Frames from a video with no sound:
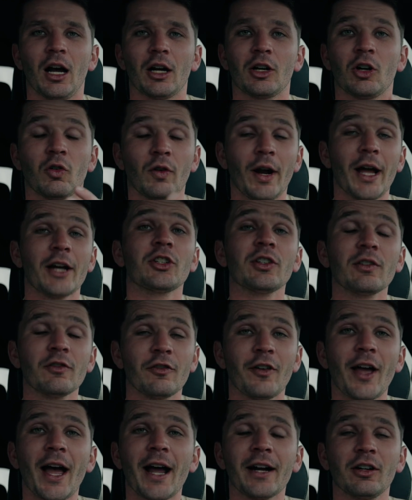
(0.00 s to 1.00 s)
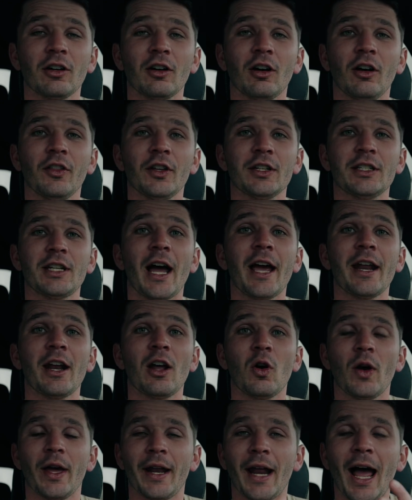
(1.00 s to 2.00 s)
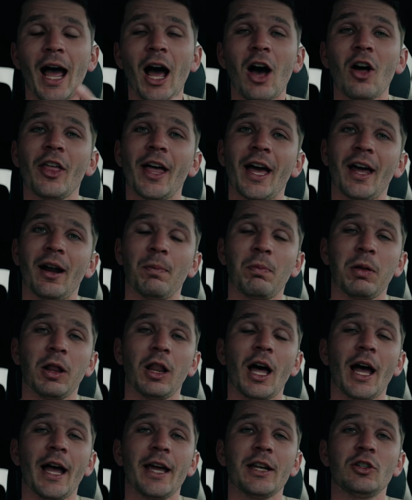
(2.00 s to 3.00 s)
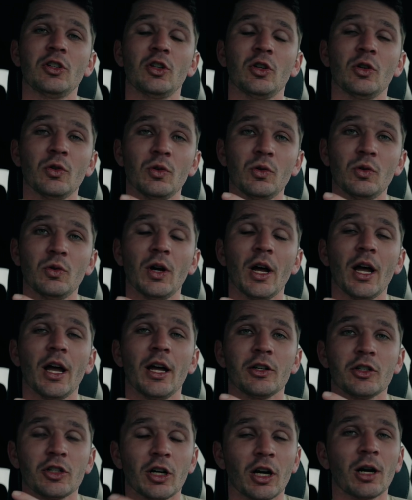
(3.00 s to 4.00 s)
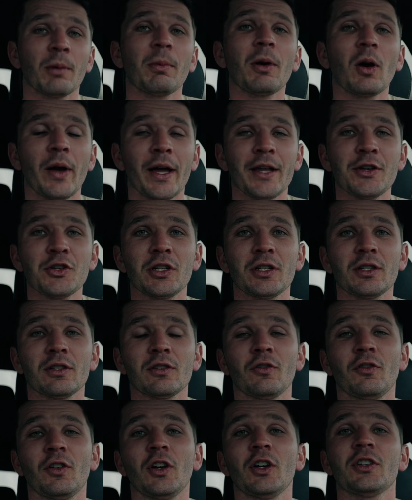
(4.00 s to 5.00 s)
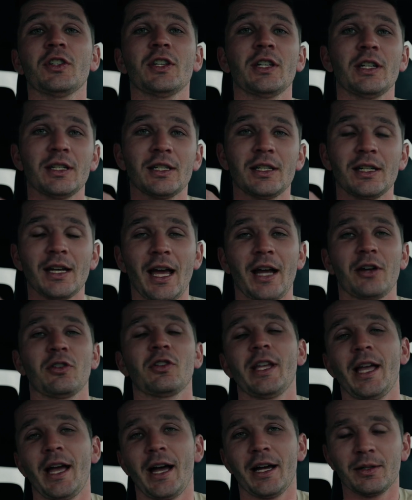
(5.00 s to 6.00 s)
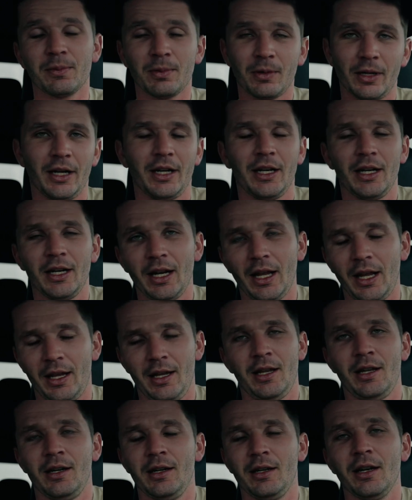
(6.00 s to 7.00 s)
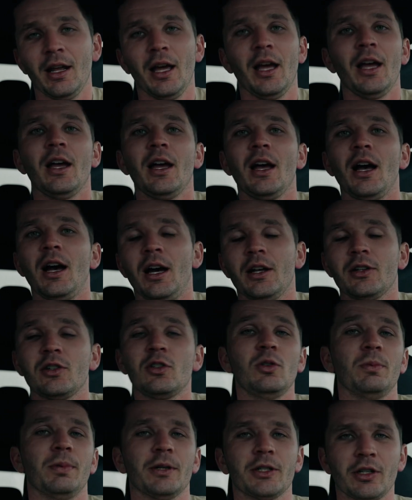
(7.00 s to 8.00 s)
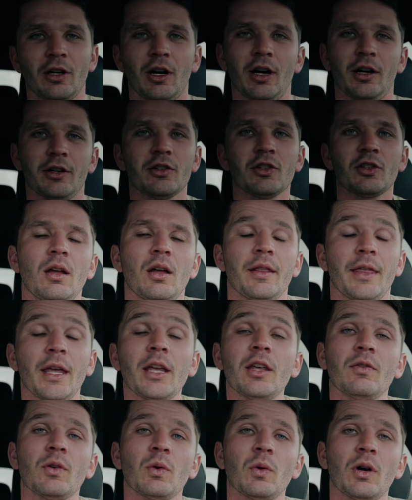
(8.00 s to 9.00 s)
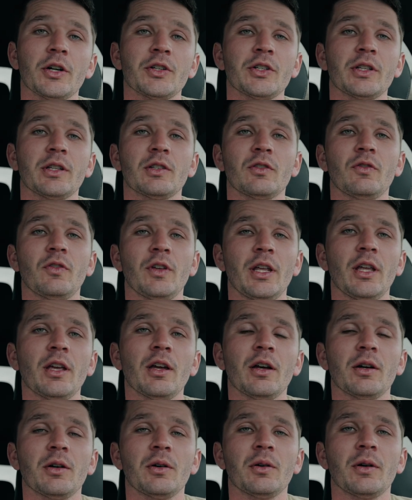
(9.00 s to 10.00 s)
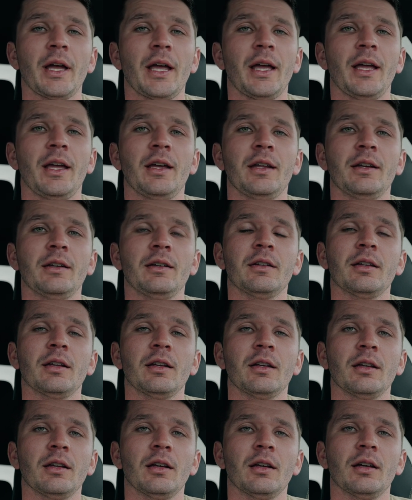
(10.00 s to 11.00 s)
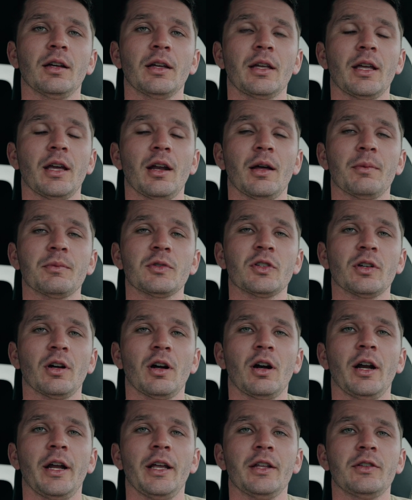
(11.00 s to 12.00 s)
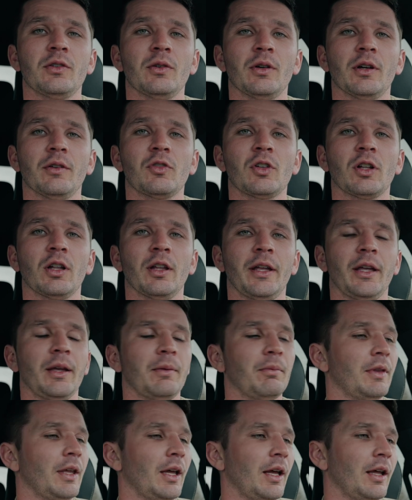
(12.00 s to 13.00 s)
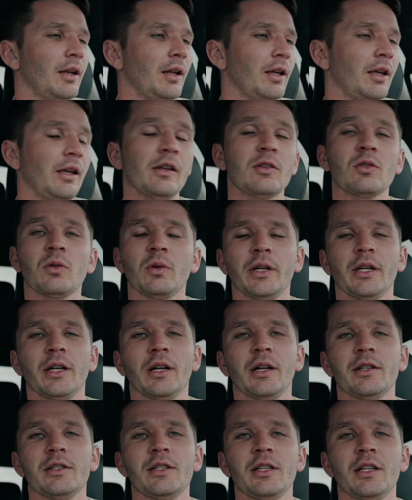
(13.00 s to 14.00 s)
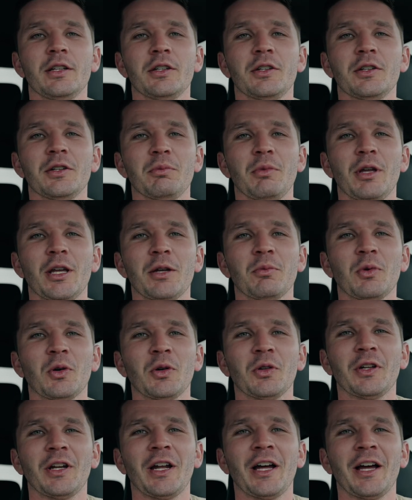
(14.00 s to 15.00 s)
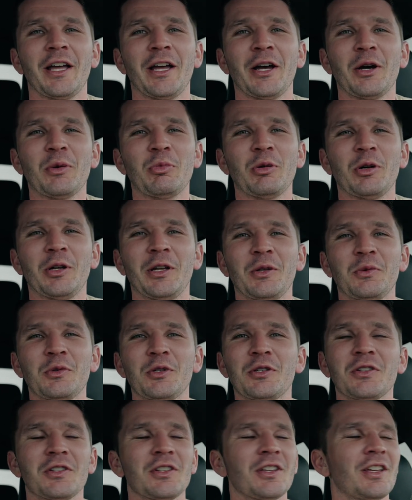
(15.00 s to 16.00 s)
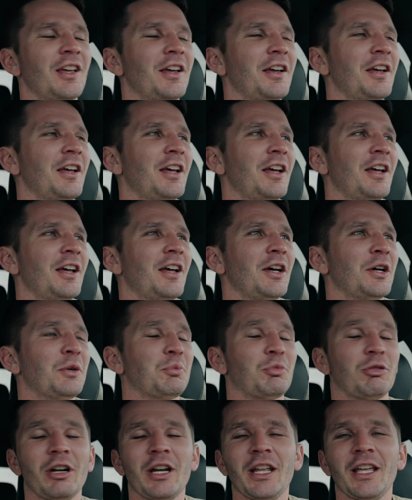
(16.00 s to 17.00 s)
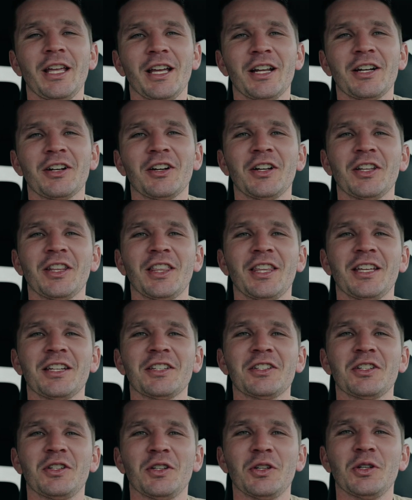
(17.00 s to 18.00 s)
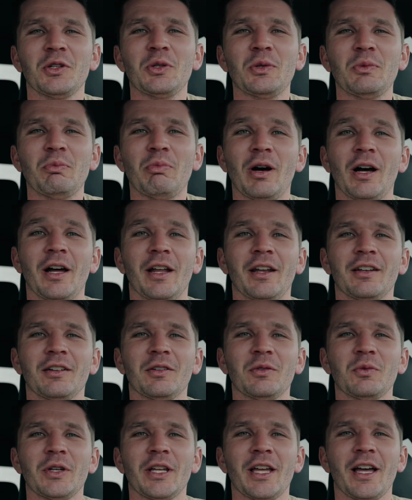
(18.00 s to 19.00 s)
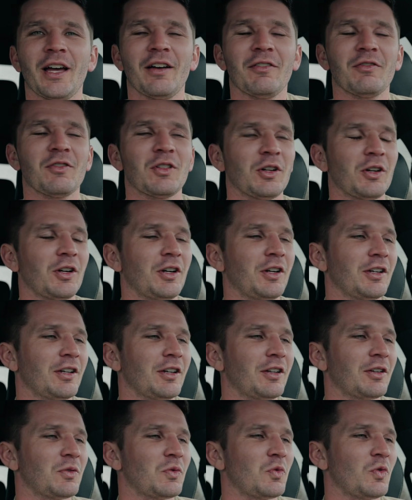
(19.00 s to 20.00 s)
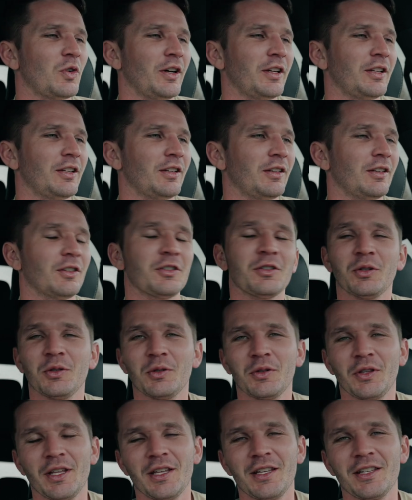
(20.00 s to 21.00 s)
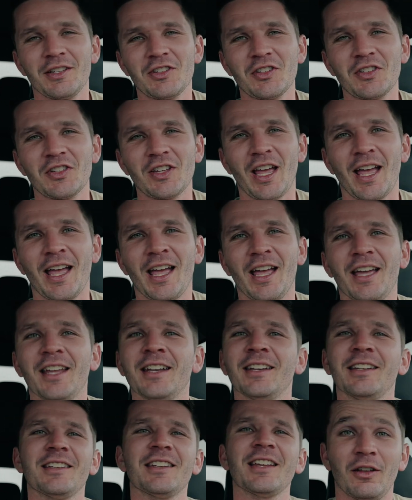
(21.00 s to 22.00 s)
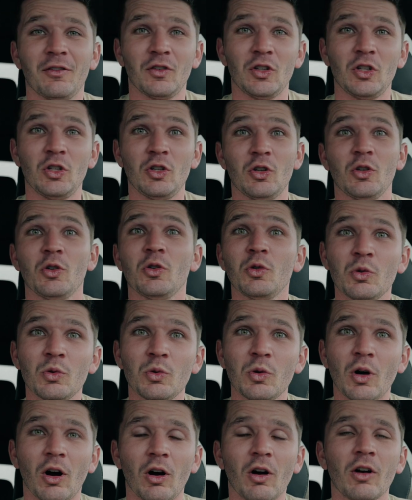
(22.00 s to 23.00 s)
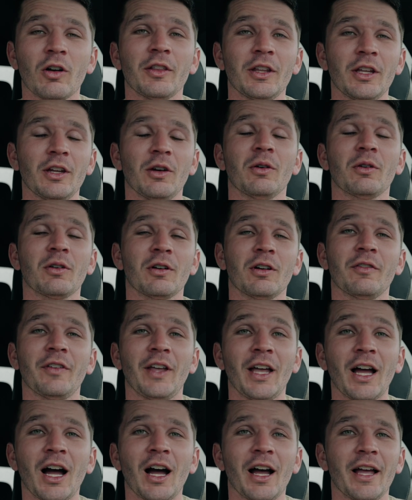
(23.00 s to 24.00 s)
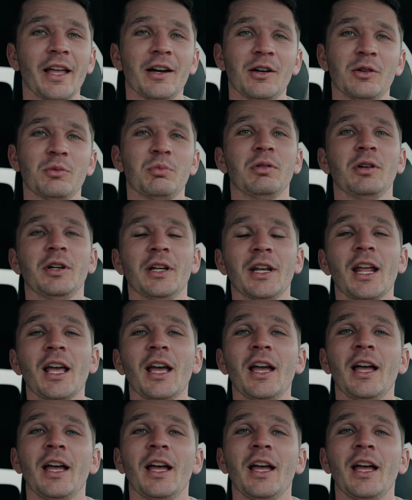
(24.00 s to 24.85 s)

correction factor on the dyno and how that applied to turbo engines versus naturally aspirated and supercharged. Thank you for watching this video. And again, I'm sorry to have claimed that a 2019 could make more than a high output. It was pretty ignorant thing to do, but we have learned what the truth is. And if you are the owner of a high output